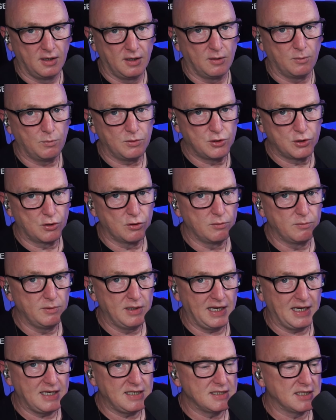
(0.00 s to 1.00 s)
which could
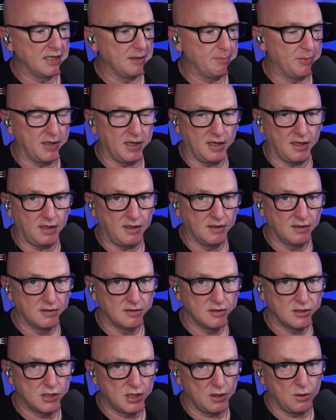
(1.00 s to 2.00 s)
easily be
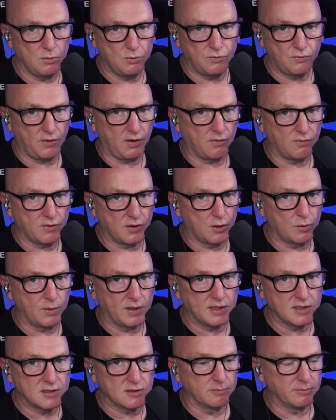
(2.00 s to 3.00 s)
200-300
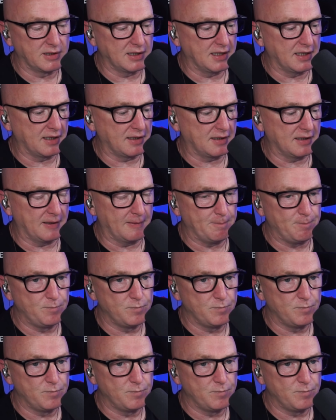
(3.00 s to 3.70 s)
quid, something like that.